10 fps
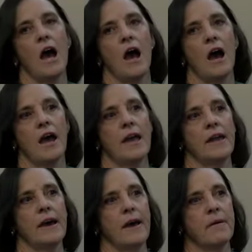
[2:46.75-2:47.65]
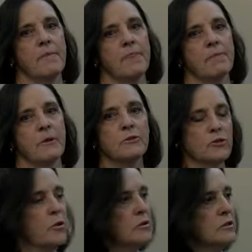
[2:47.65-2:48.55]
I was
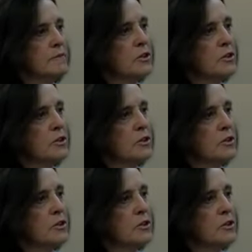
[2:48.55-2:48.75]
told,